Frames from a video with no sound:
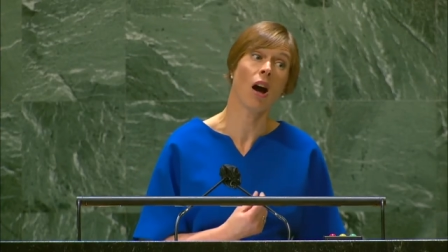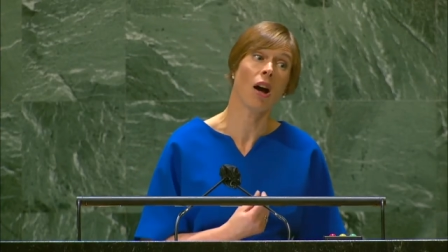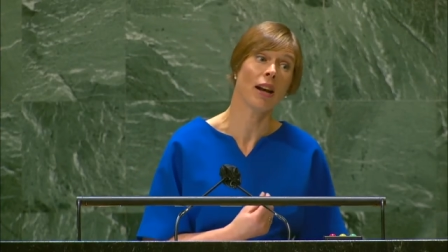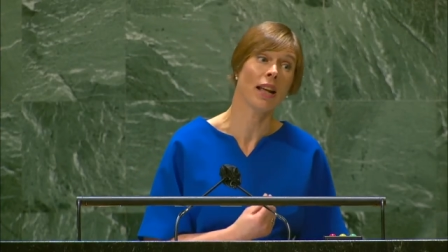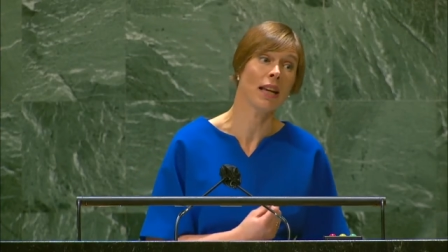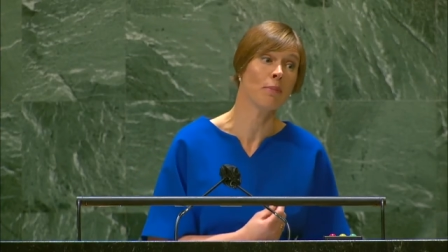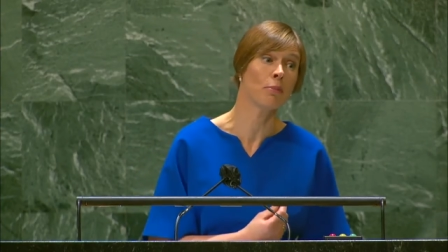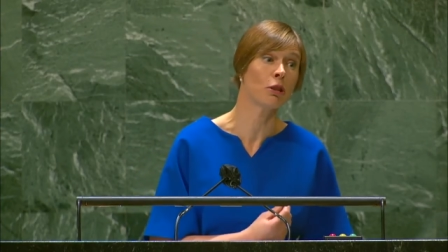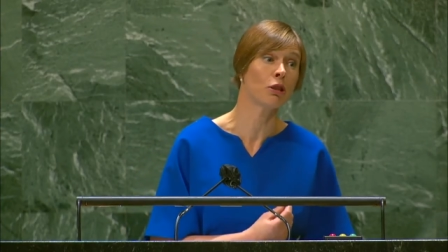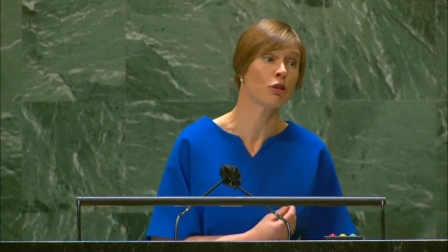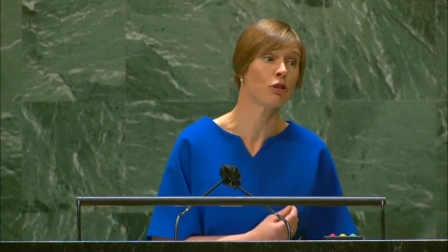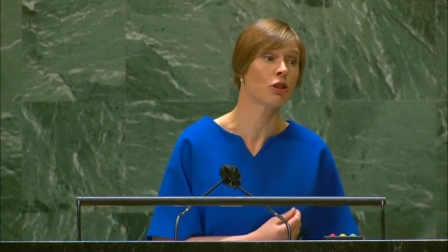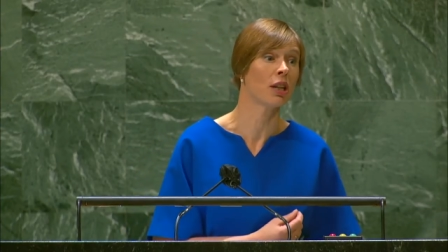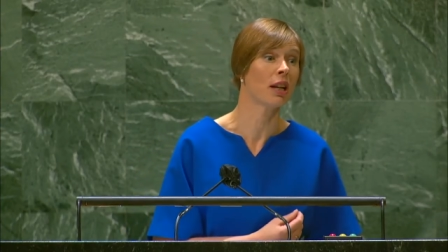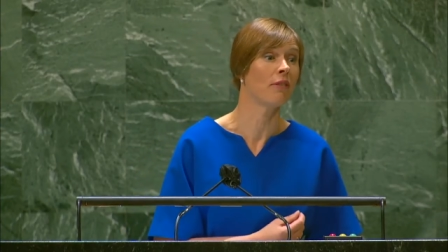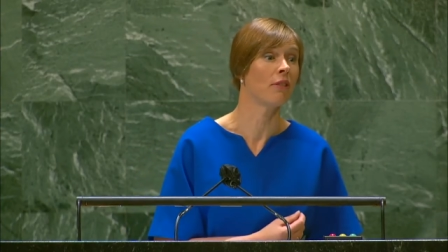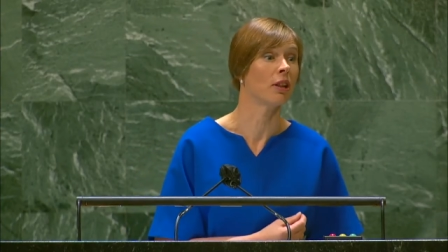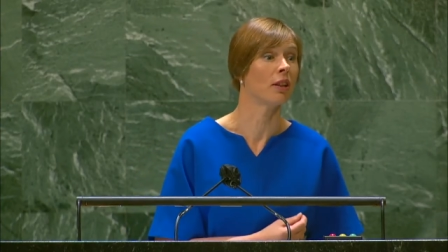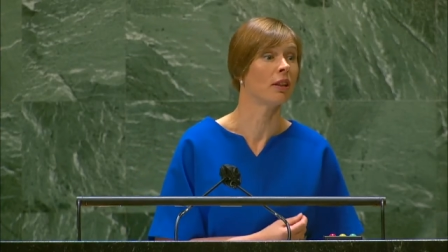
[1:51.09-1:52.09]
unable to
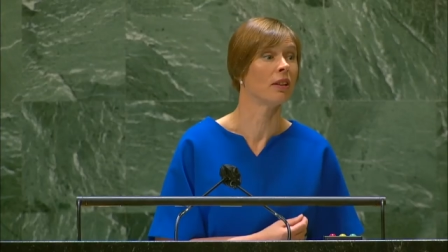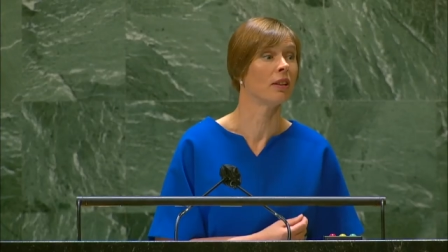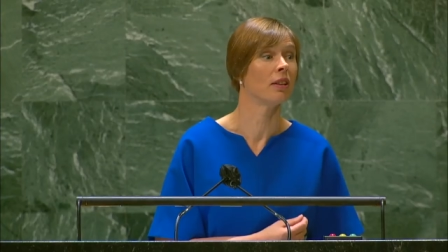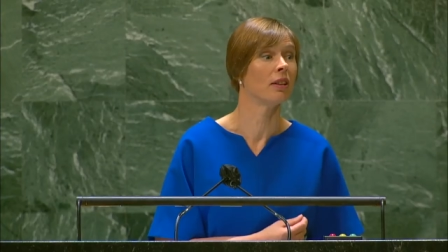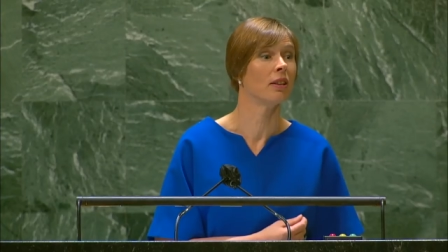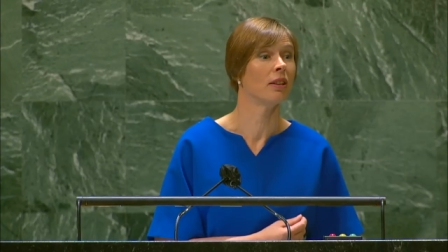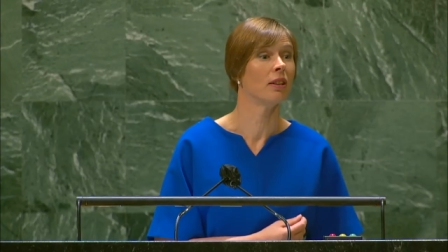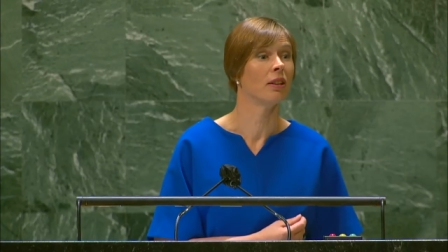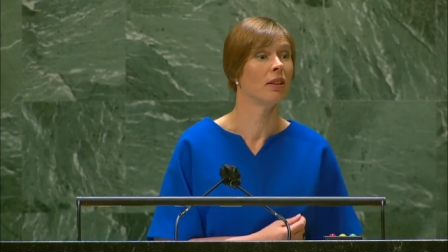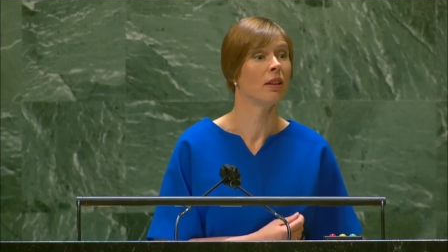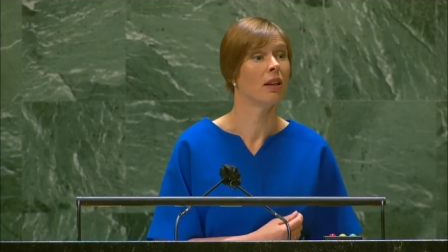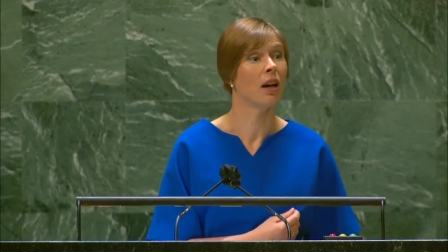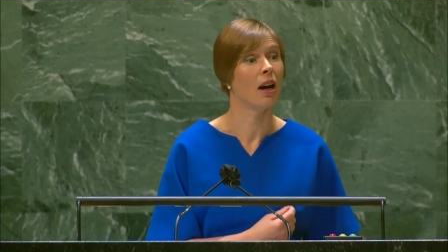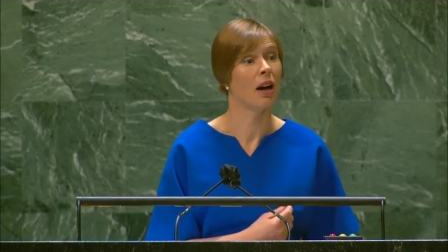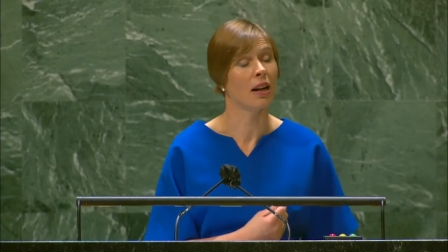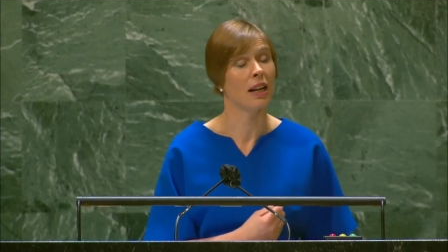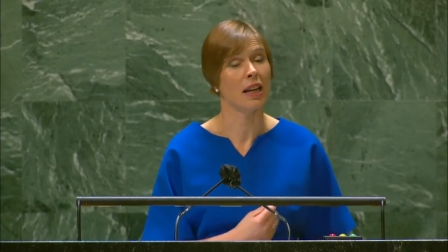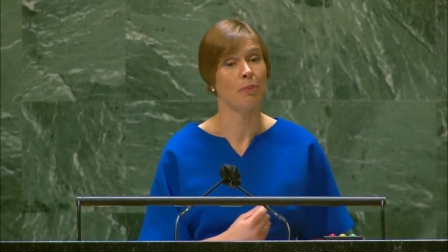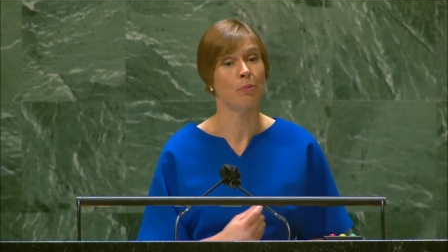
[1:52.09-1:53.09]
travel,
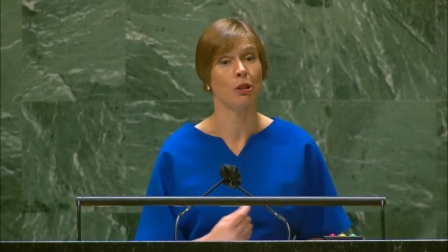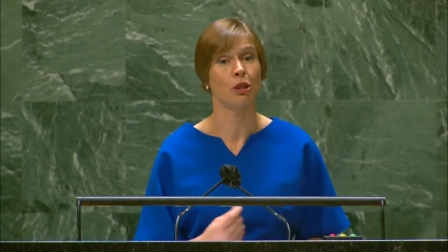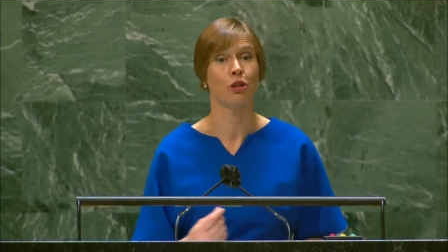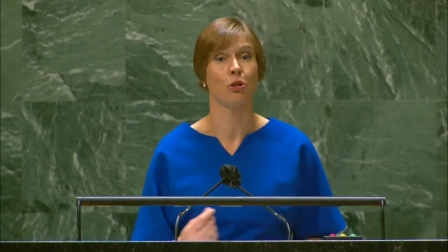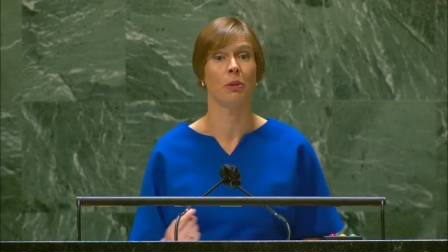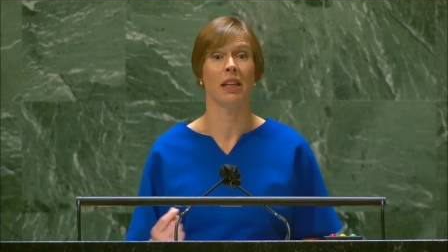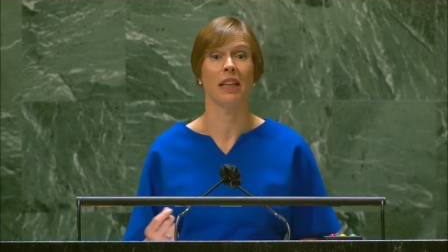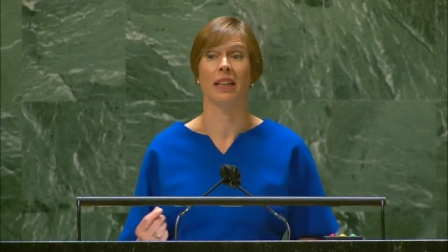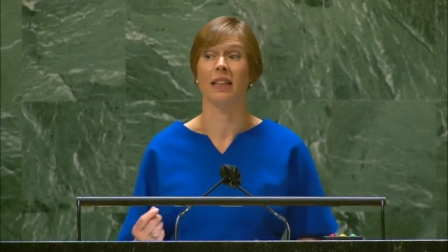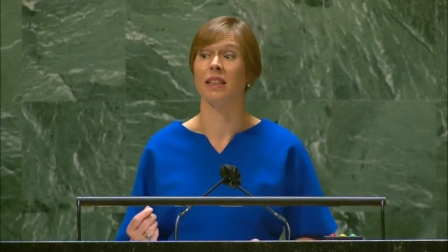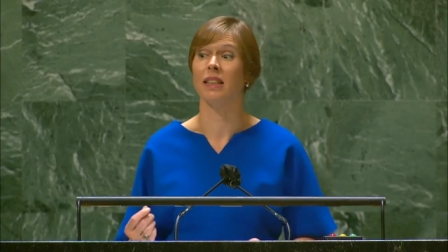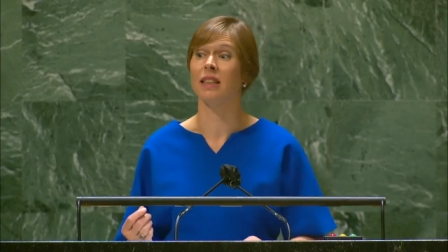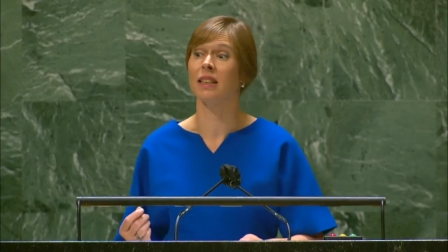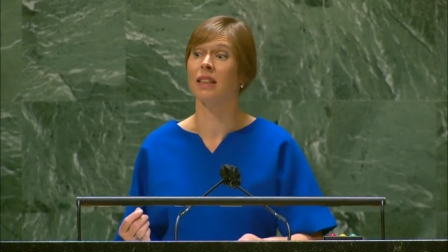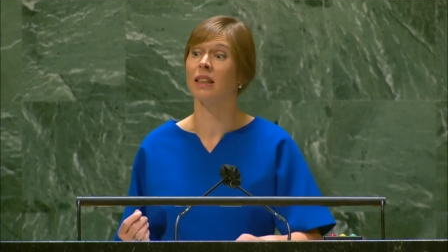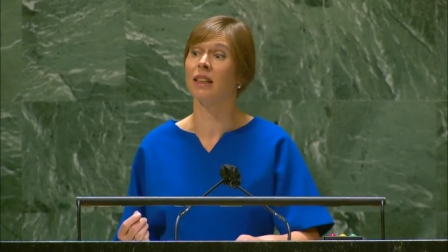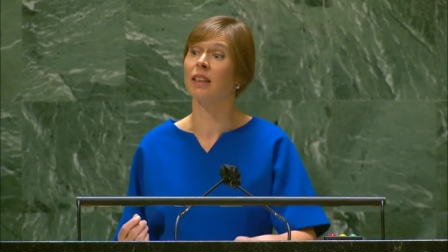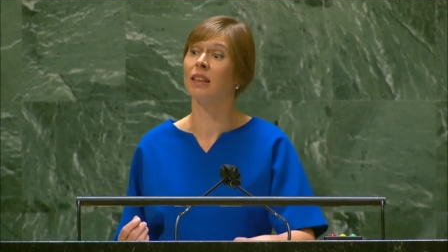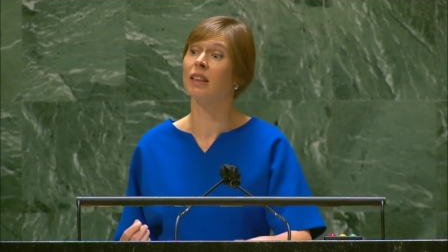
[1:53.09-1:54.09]
unable to meet.